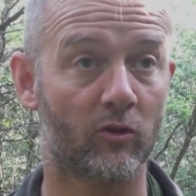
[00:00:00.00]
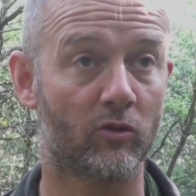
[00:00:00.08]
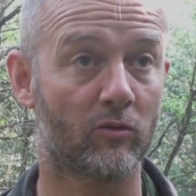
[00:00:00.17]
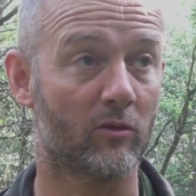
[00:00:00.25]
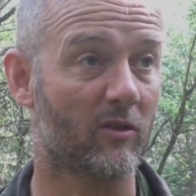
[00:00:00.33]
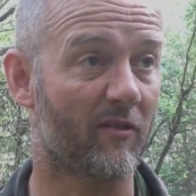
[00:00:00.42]

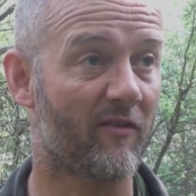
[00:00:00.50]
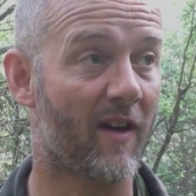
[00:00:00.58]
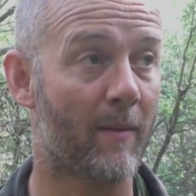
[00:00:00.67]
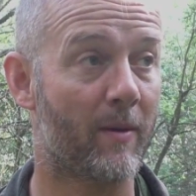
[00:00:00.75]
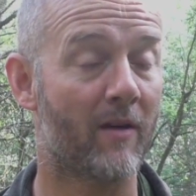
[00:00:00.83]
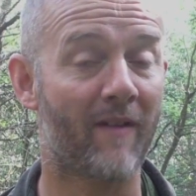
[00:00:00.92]
There's, there's a
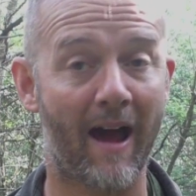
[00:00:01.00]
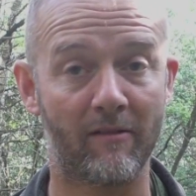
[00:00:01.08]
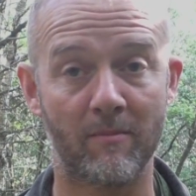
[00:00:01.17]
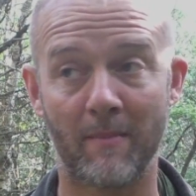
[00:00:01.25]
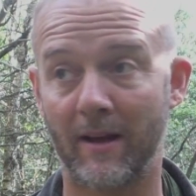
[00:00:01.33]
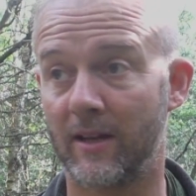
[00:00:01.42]
fair bit of
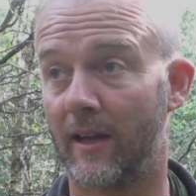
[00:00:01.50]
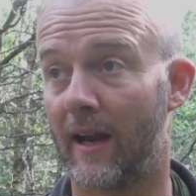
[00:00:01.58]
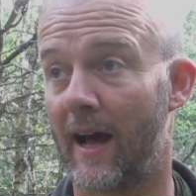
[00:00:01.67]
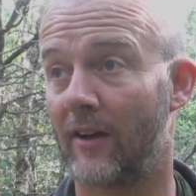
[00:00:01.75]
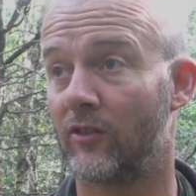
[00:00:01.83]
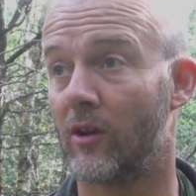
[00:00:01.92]
arum
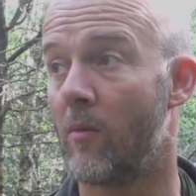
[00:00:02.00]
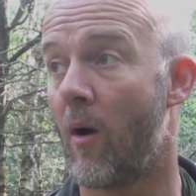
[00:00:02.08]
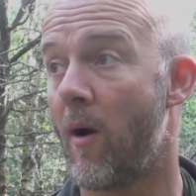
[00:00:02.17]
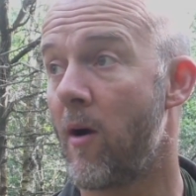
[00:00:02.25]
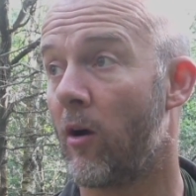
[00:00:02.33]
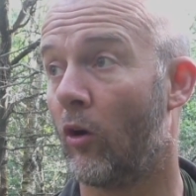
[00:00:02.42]
maculatum,
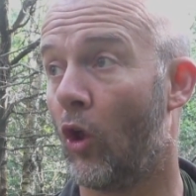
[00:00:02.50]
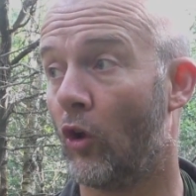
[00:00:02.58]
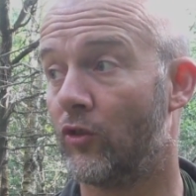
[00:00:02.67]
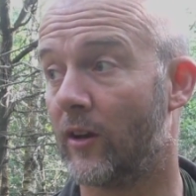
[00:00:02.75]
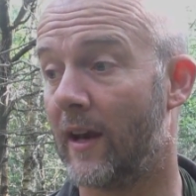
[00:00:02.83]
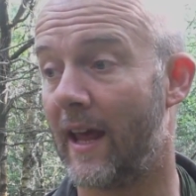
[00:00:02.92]

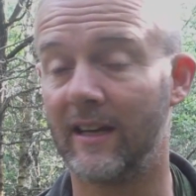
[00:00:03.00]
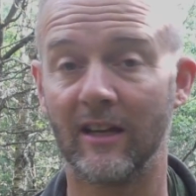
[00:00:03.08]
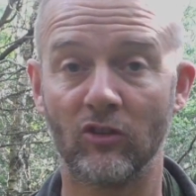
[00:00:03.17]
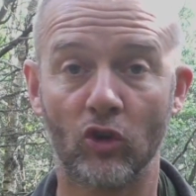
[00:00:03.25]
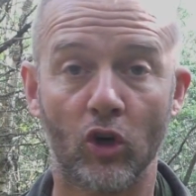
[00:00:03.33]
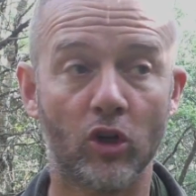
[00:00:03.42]
lords and
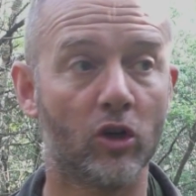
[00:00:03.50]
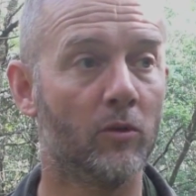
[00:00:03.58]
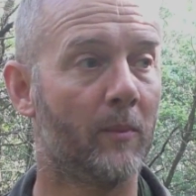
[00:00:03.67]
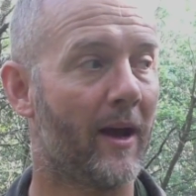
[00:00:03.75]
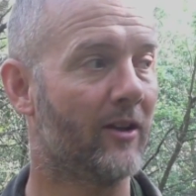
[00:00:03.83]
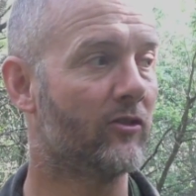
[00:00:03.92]
ladies, cuckoo
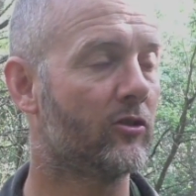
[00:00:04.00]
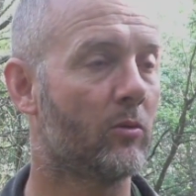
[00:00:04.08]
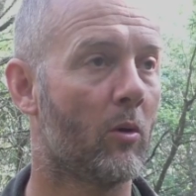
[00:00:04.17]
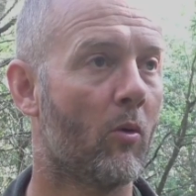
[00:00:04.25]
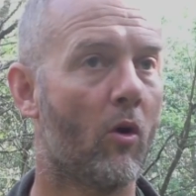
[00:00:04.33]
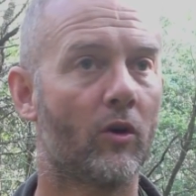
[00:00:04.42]
pins as
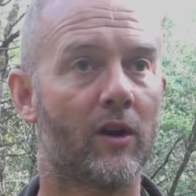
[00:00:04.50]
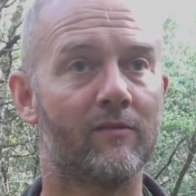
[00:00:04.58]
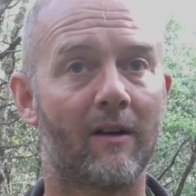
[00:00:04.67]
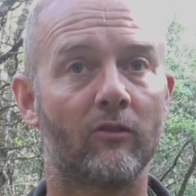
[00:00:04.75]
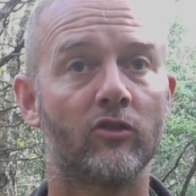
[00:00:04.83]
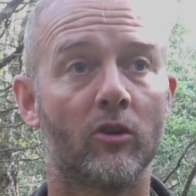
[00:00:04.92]
we were walking around.